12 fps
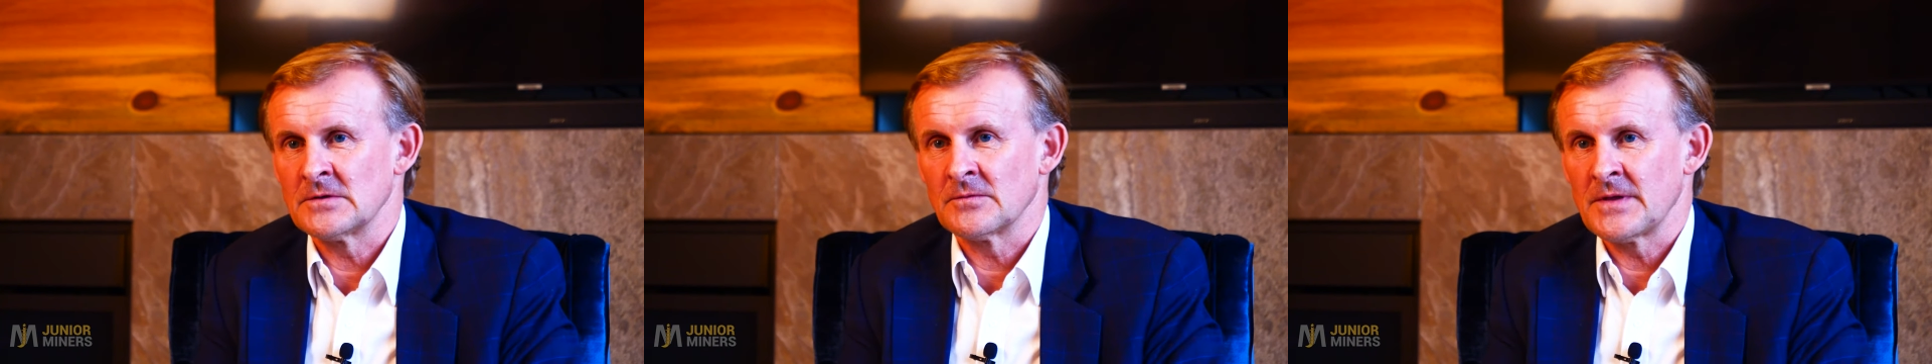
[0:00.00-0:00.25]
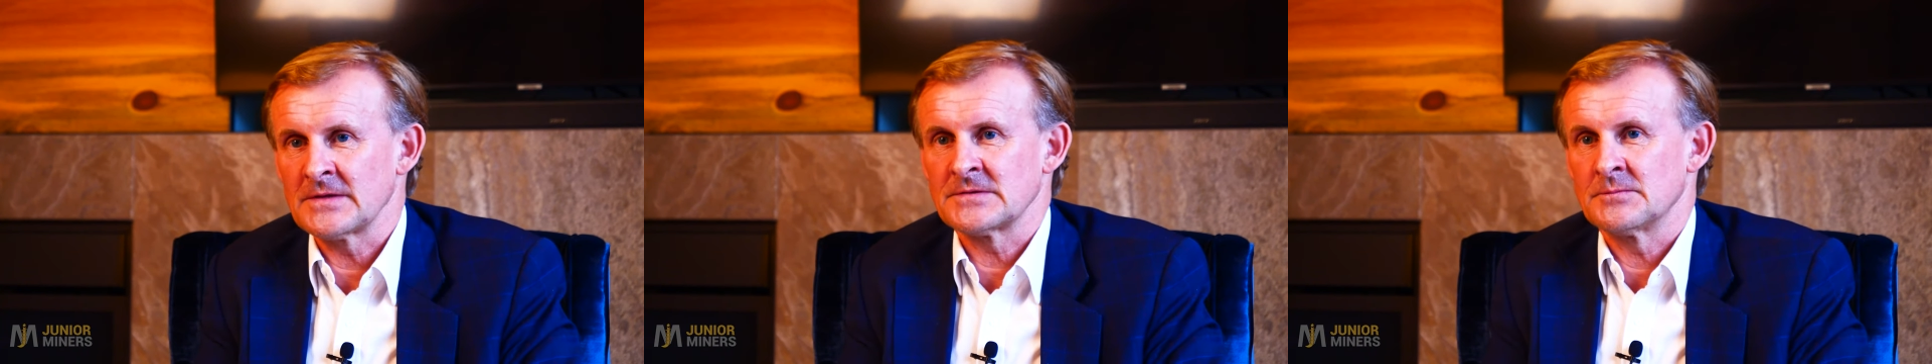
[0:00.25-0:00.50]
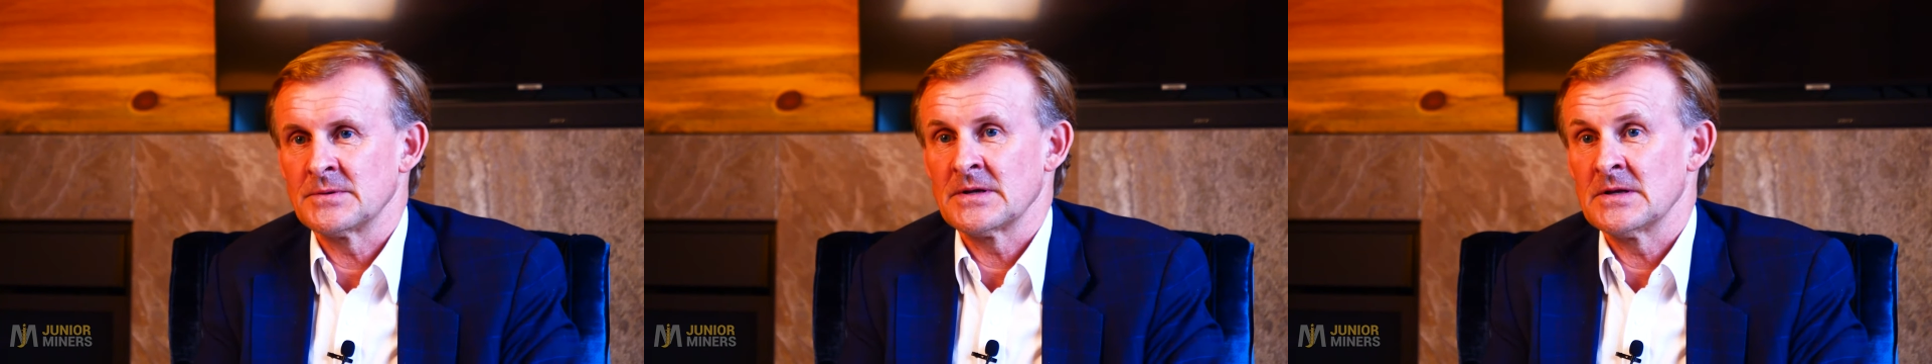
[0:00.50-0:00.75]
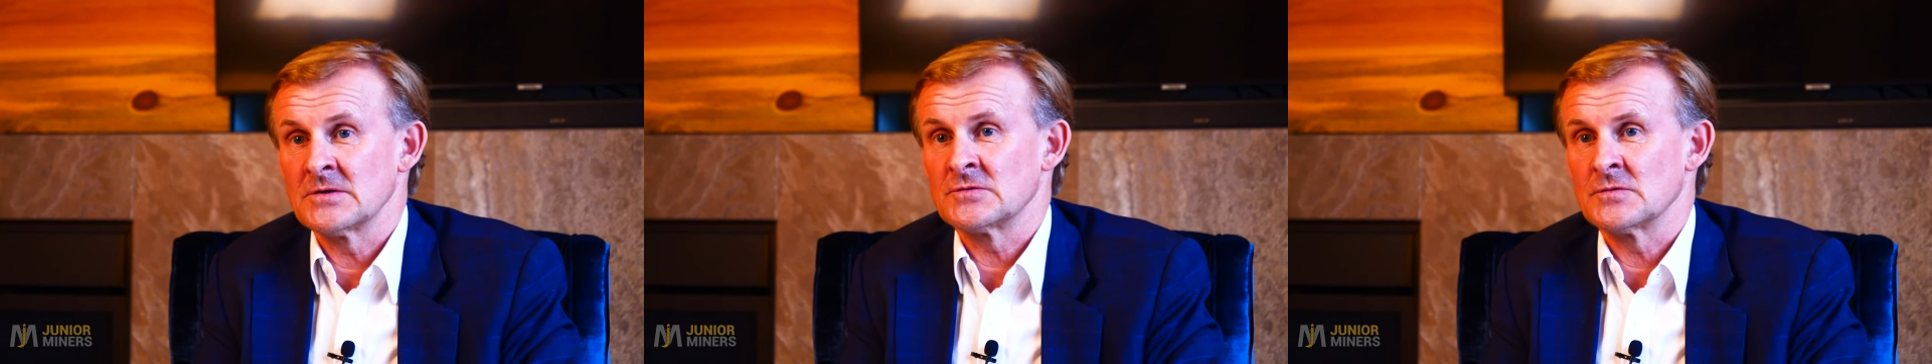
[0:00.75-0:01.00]
you know, that's a
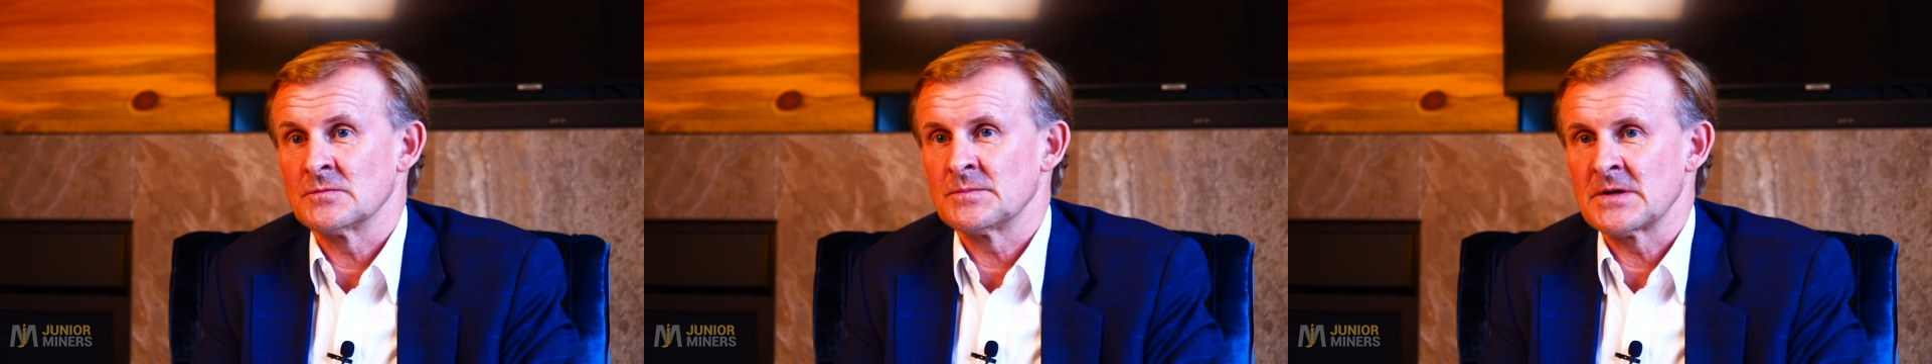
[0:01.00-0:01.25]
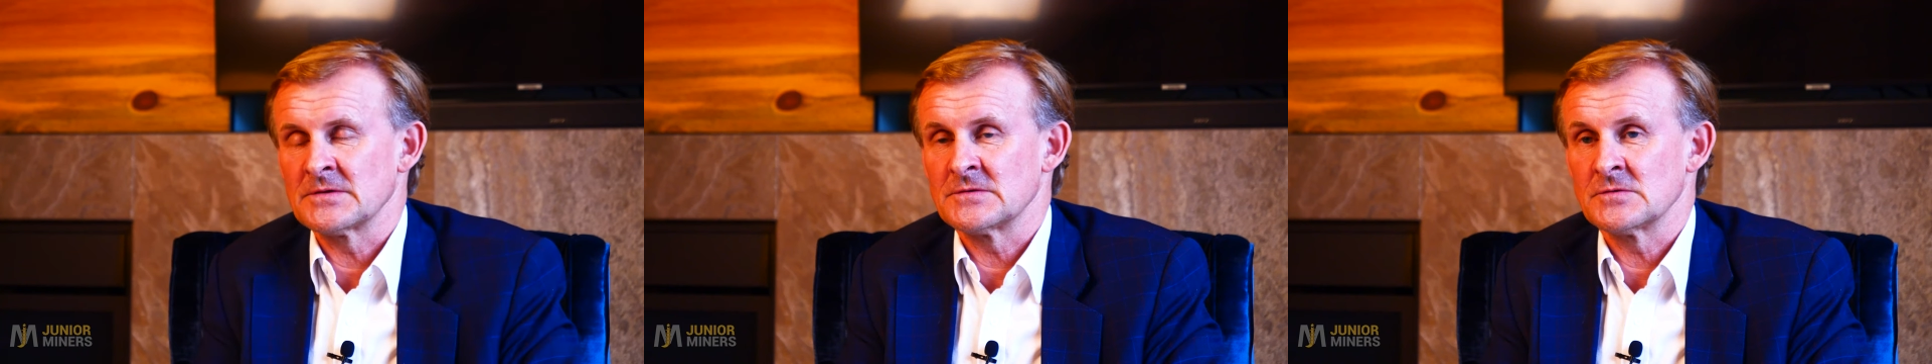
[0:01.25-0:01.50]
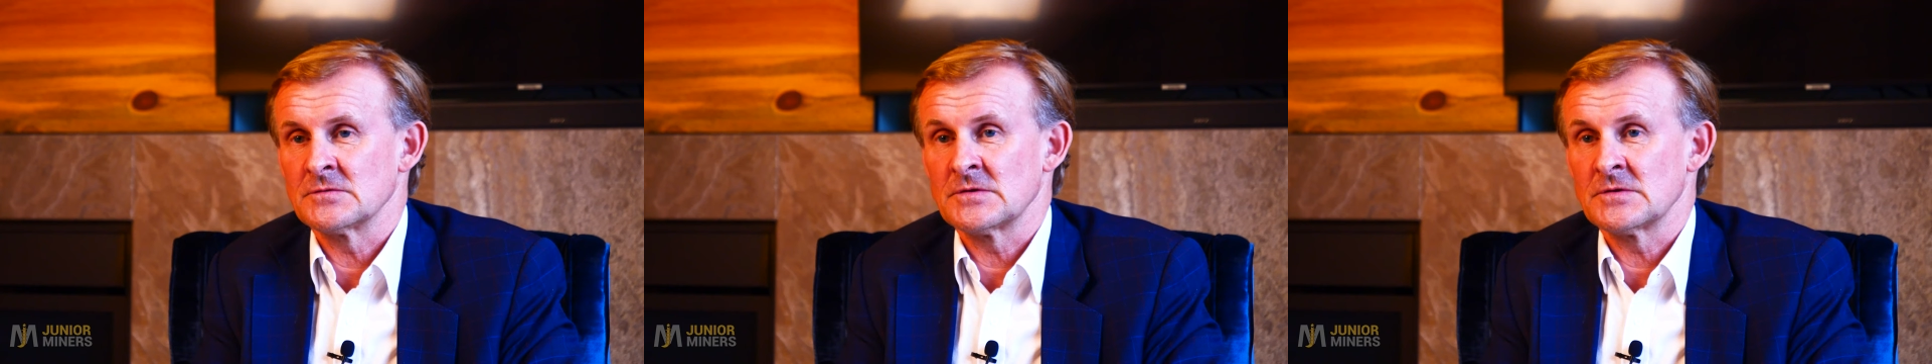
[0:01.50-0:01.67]
big issue because you,